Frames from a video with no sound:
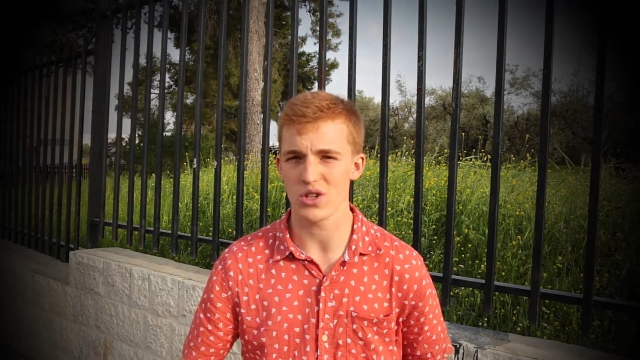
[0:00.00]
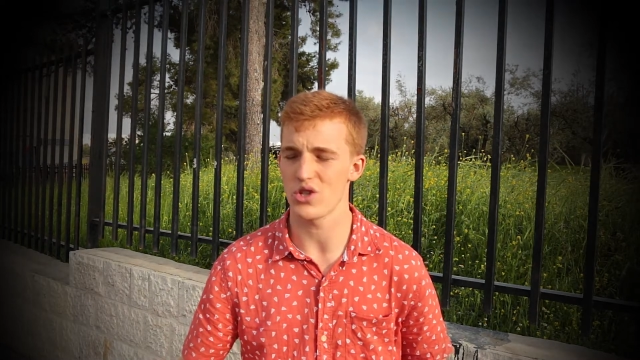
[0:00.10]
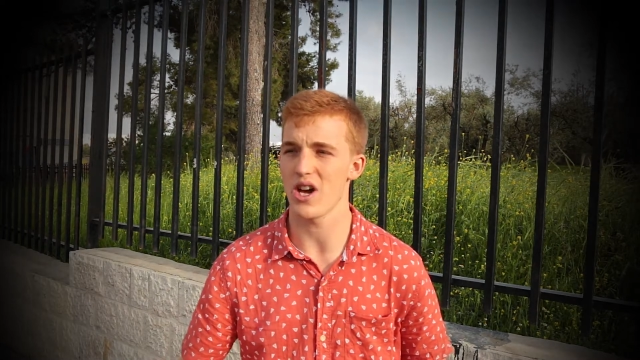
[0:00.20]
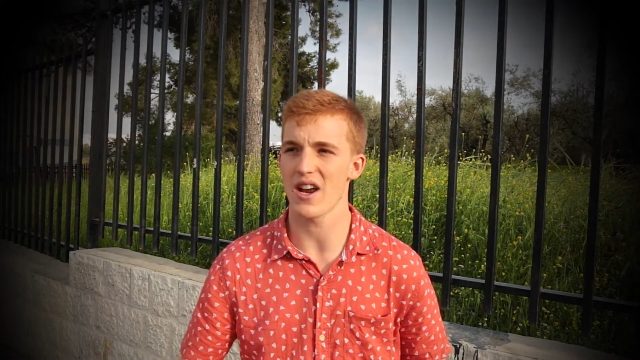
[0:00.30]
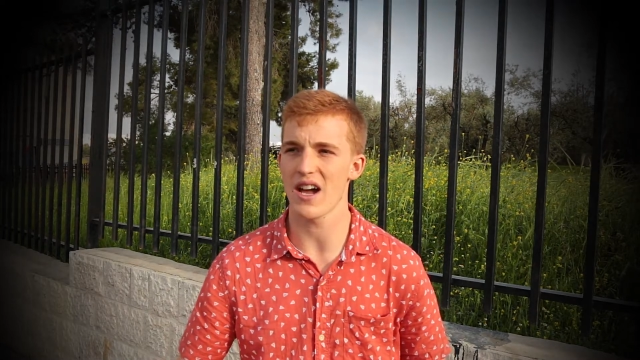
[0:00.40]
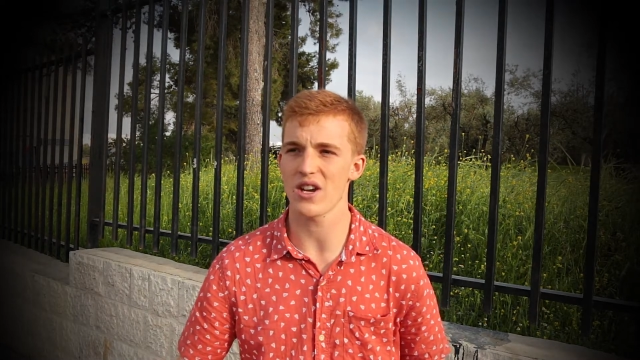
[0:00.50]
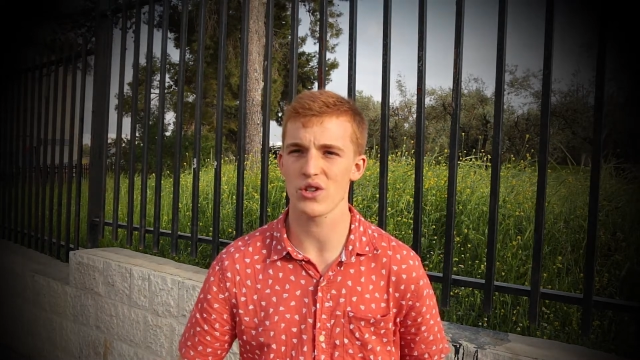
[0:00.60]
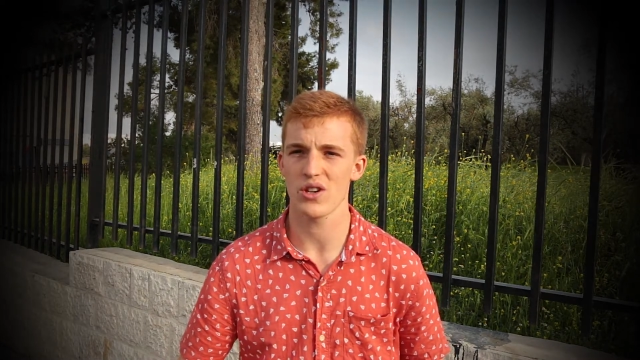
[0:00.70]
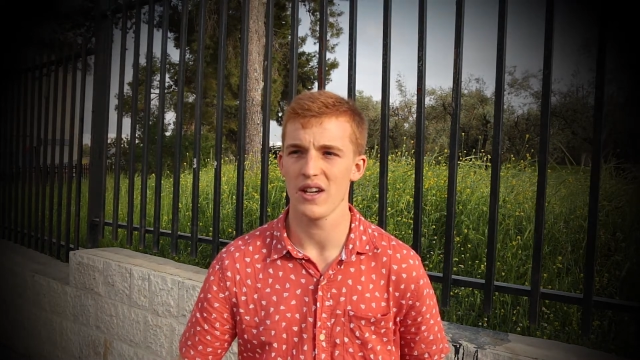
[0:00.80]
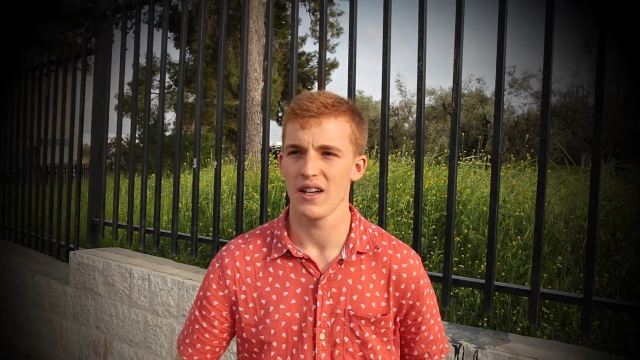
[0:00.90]

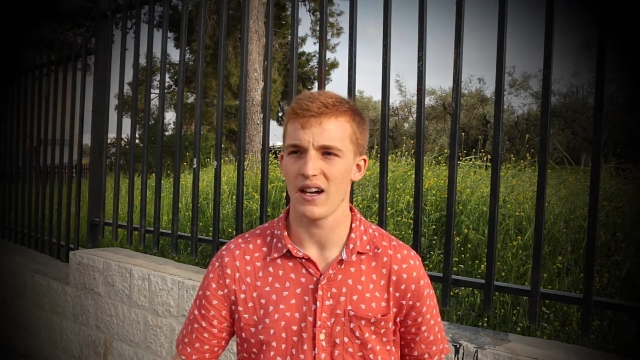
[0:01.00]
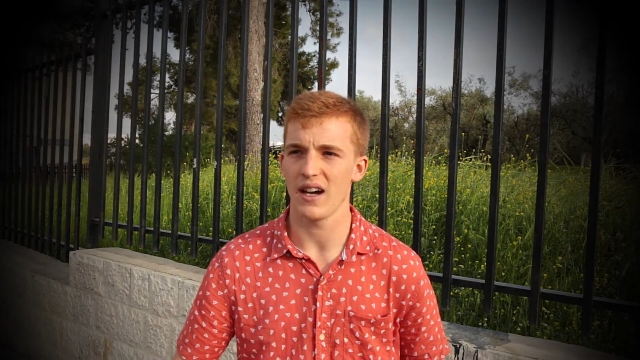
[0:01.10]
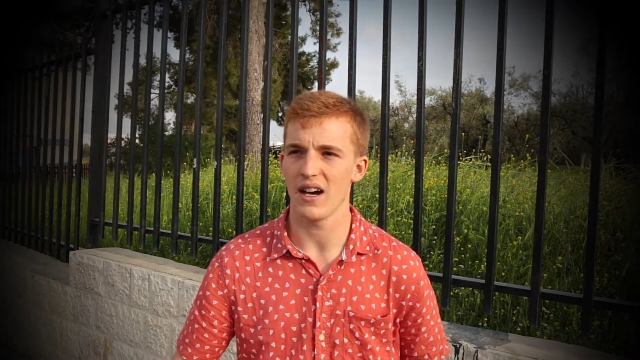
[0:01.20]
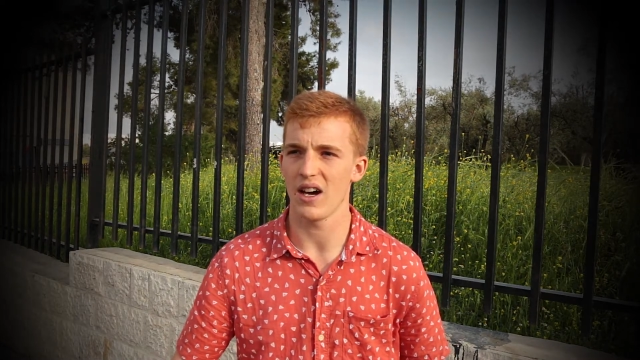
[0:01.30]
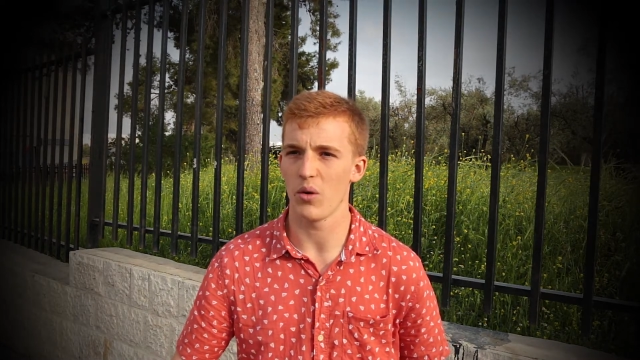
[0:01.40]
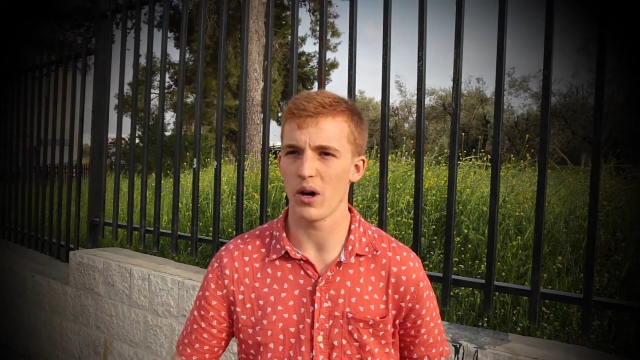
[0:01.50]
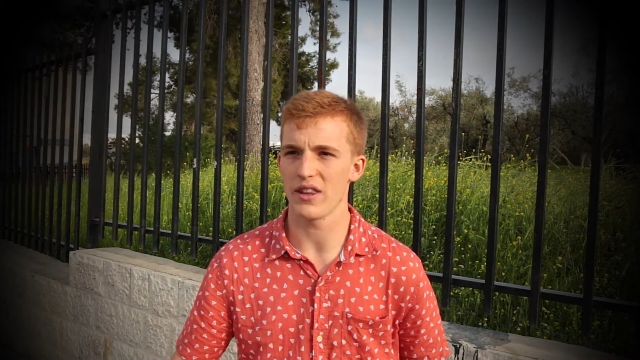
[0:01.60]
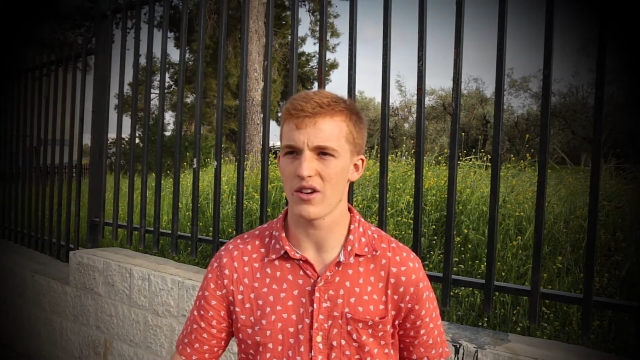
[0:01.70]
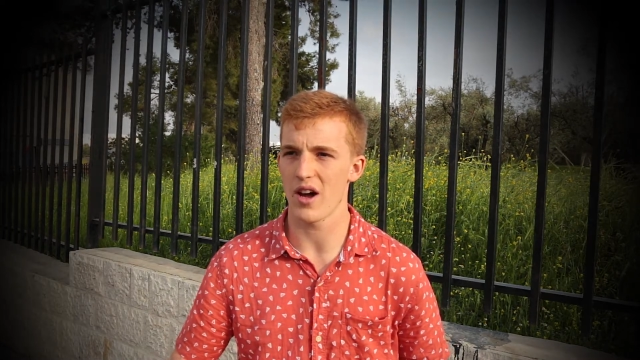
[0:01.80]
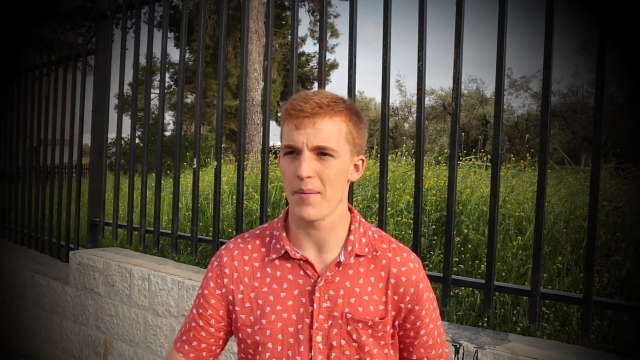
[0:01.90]
Jerash,
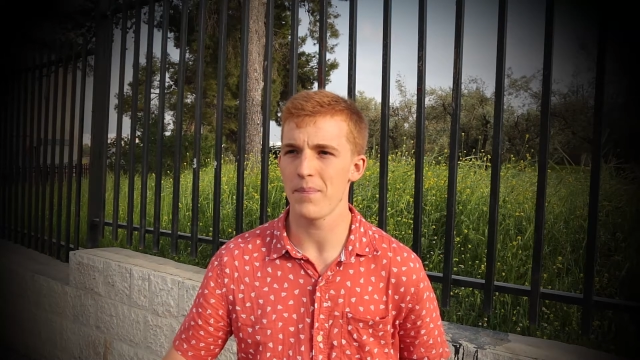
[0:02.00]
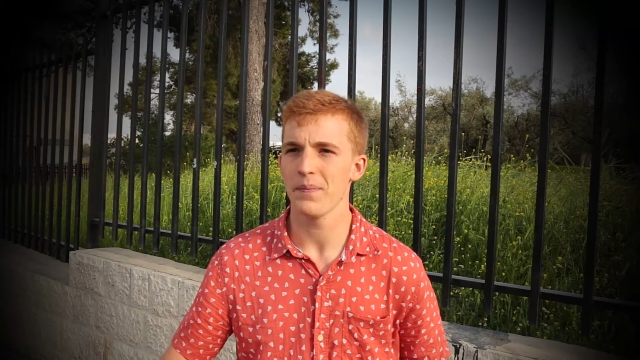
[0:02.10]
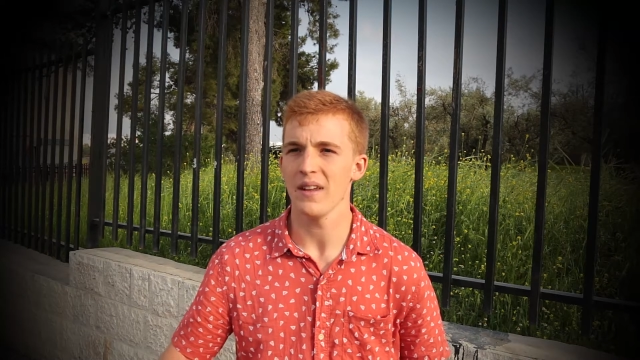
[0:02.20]
Wadiram.